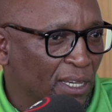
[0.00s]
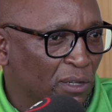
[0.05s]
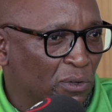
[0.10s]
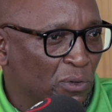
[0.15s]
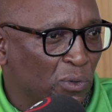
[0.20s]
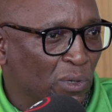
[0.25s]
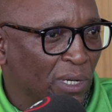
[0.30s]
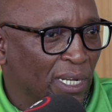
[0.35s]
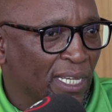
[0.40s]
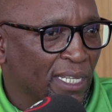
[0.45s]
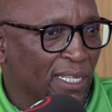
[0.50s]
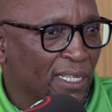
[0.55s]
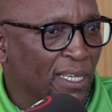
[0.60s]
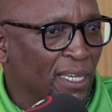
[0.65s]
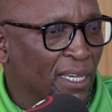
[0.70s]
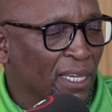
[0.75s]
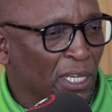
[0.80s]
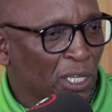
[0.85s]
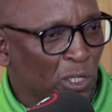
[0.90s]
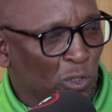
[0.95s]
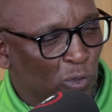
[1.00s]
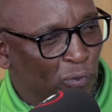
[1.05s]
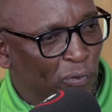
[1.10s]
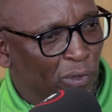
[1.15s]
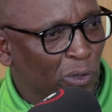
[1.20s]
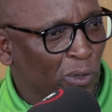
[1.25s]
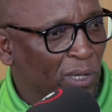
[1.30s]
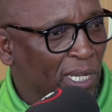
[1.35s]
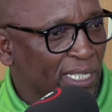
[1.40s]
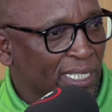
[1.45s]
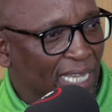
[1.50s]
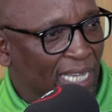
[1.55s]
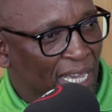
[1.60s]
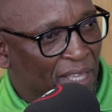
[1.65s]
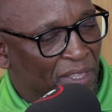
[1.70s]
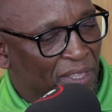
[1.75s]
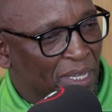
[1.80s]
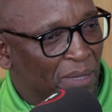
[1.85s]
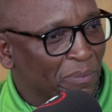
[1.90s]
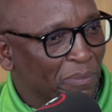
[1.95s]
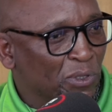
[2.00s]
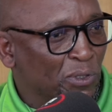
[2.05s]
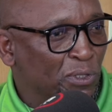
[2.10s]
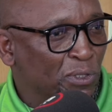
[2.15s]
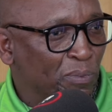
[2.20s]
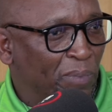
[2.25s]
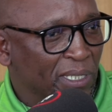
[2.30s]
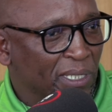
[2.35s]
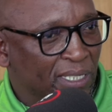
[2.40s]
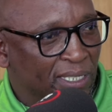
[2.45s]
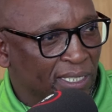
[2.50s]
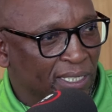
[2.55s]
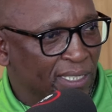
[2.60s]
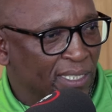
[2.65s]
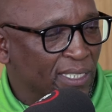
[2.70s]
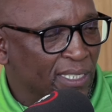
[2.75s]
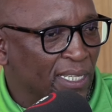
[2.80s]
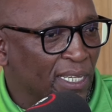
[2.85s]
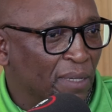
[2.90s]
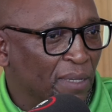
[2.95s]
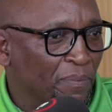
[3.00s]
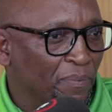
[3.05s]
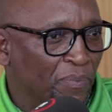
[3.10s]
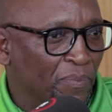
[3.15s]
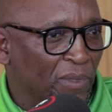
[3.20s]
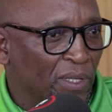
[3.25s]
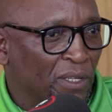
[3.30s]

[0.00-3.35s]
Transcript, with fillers: you even look at other municipalities, um,